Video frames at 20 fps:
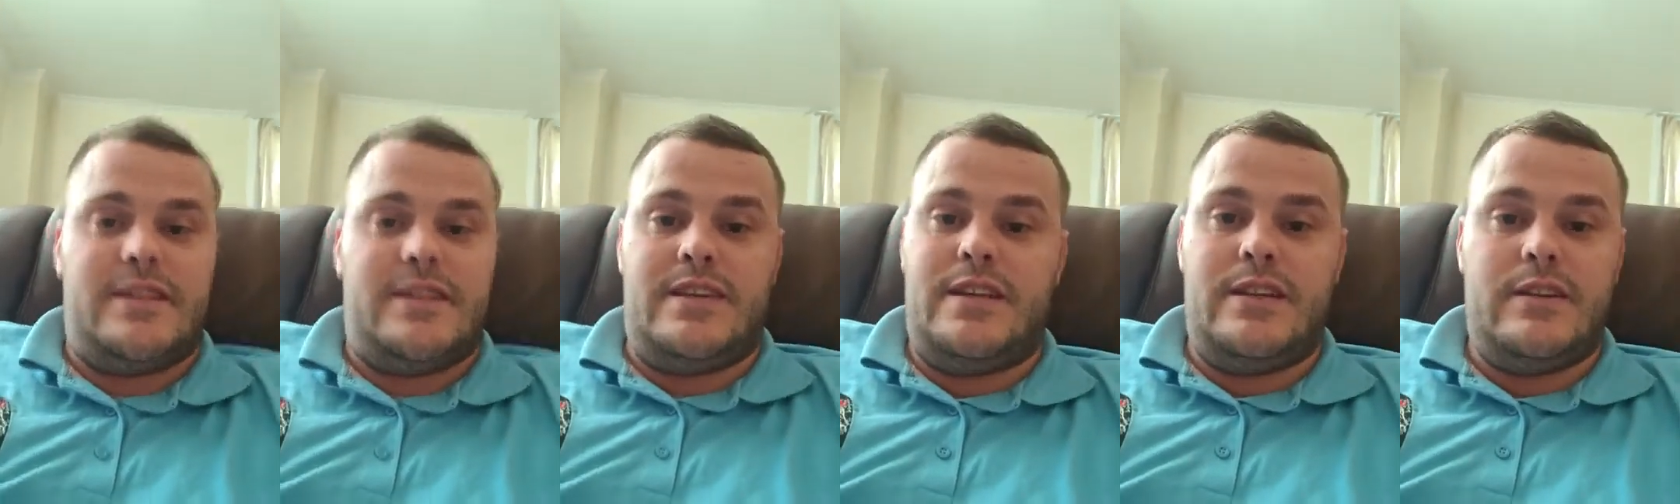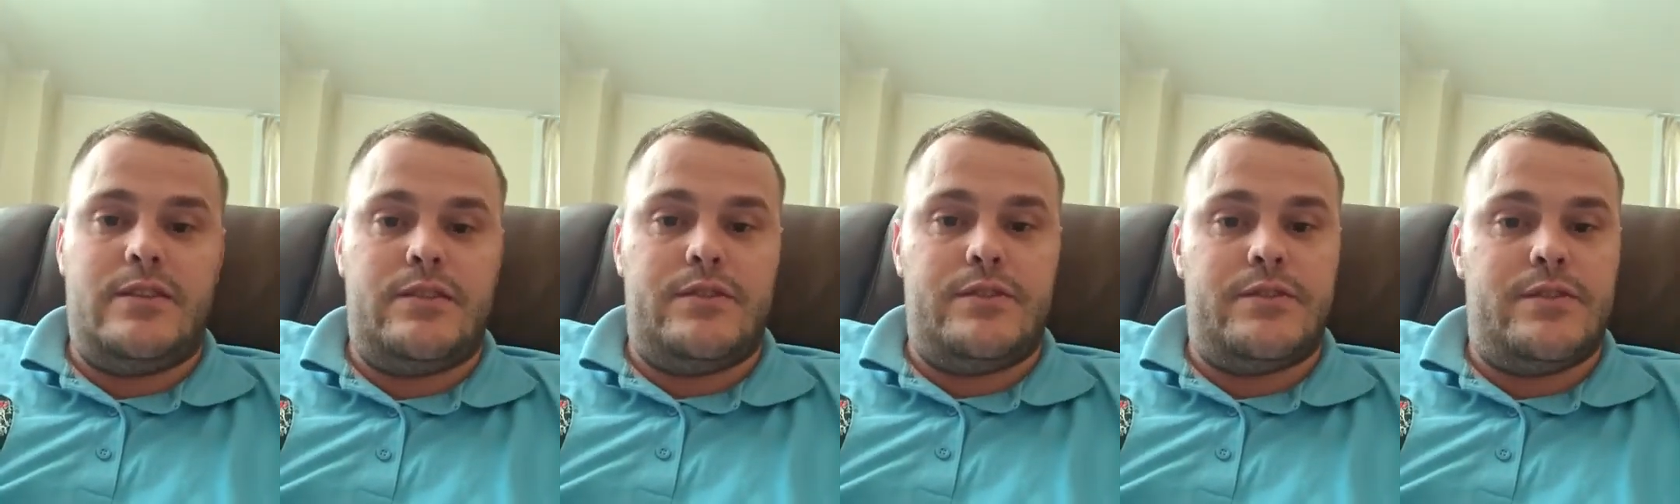he
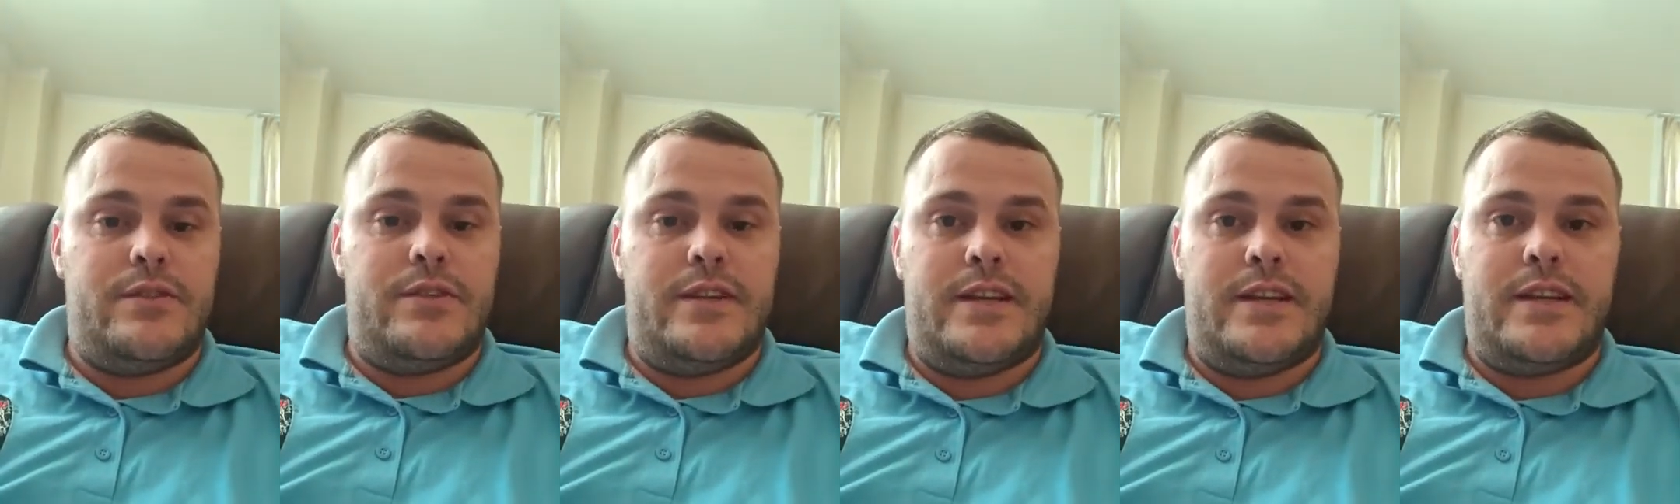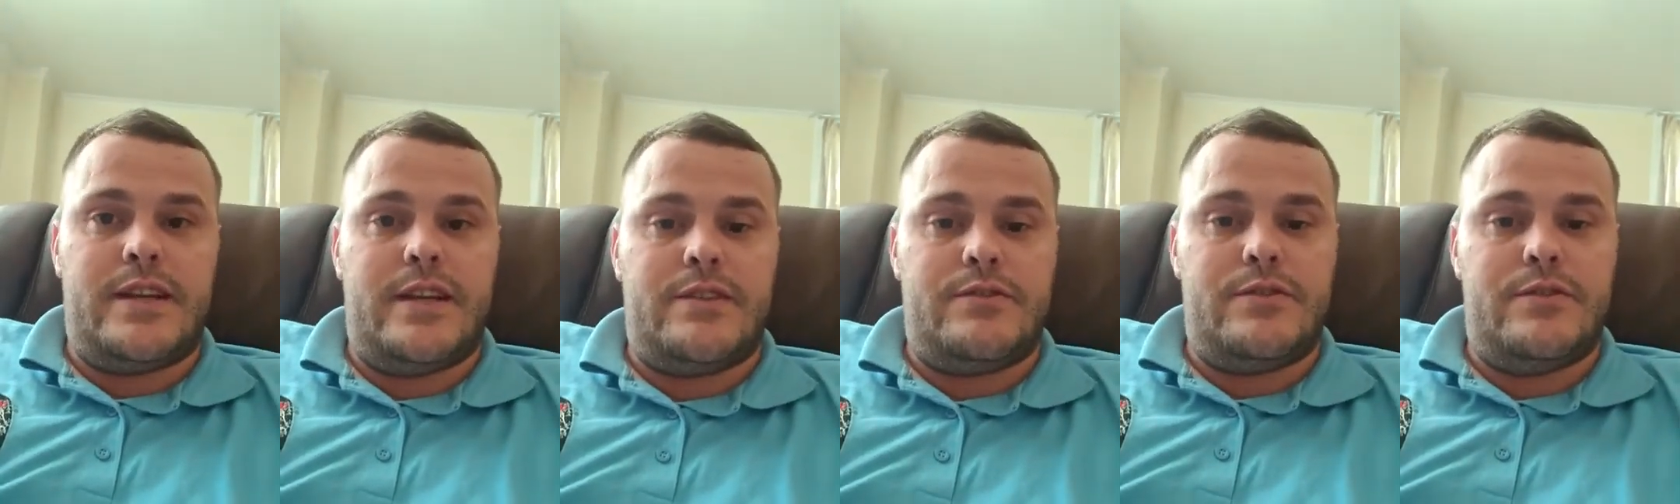can't
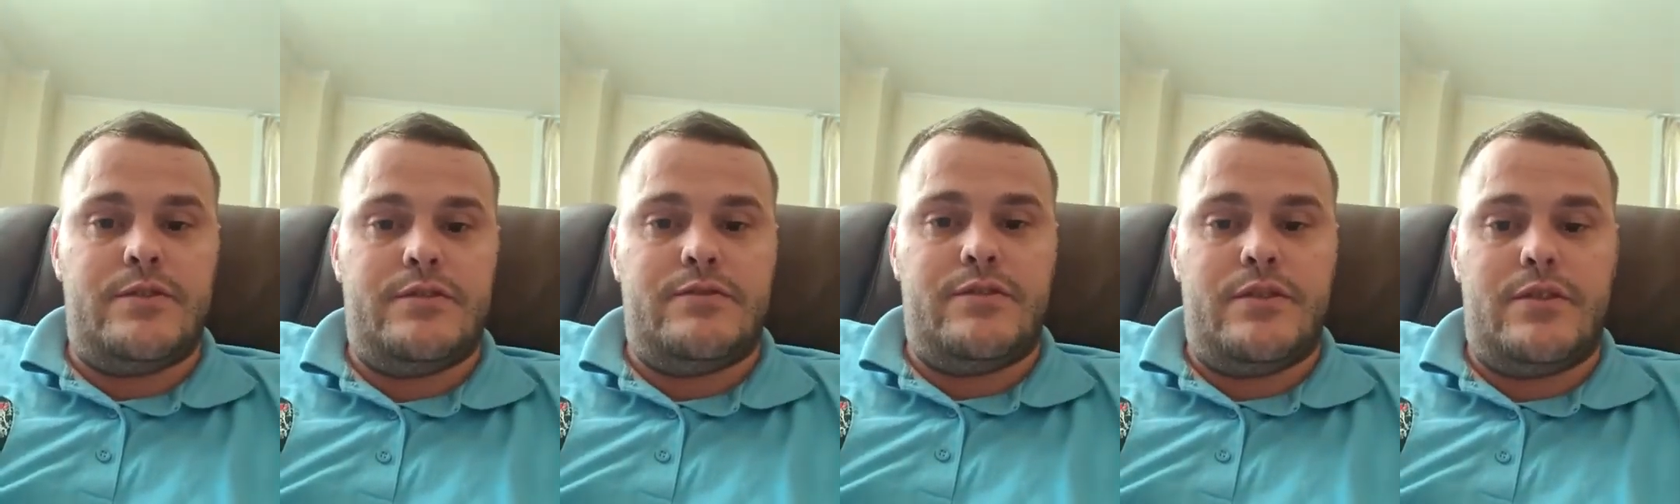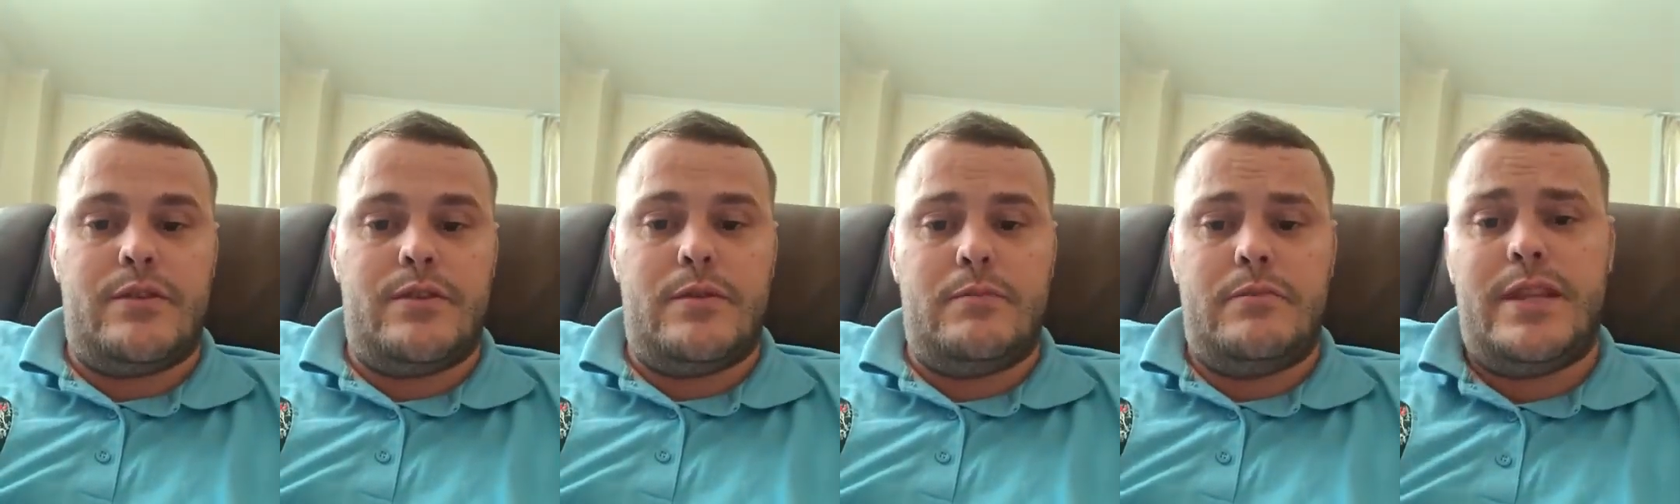do it
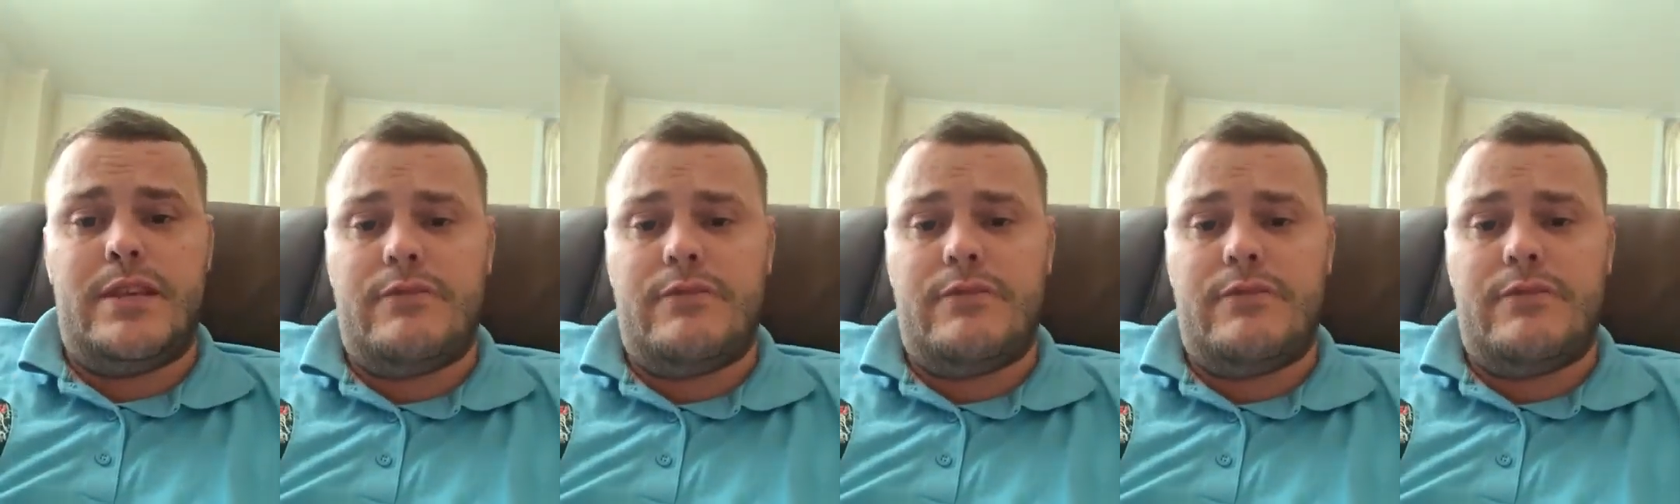for them.